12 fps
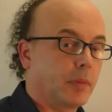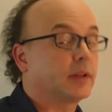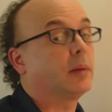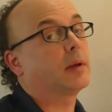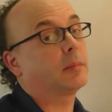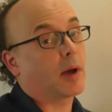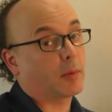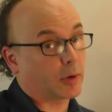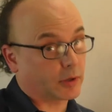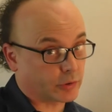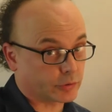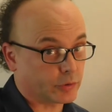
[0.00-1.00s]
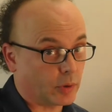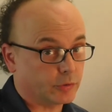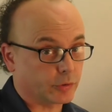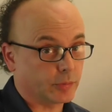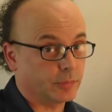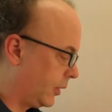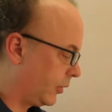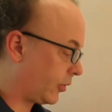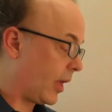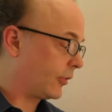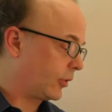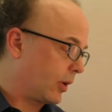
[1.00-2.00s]
But keeping in mind what I just showed you, this
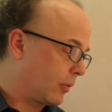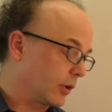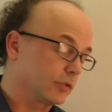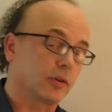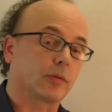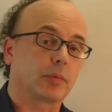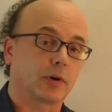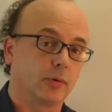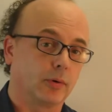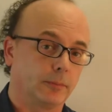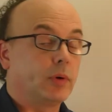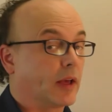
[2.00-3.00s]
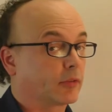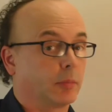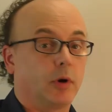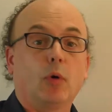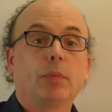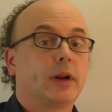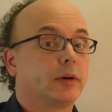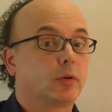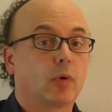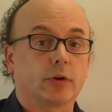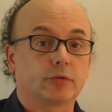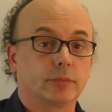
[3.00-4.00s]
last thing I want to share is pretty cool. We asked them an open-ended
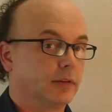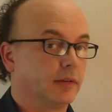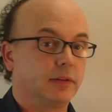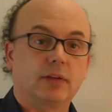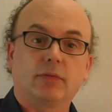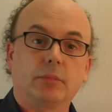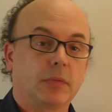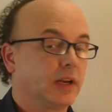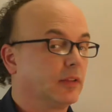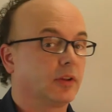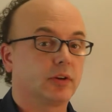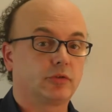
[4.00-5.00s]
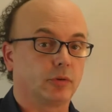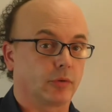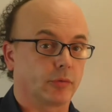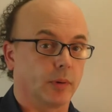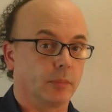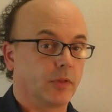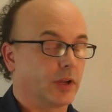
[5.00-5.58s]
question, didn't give them anything to choose from.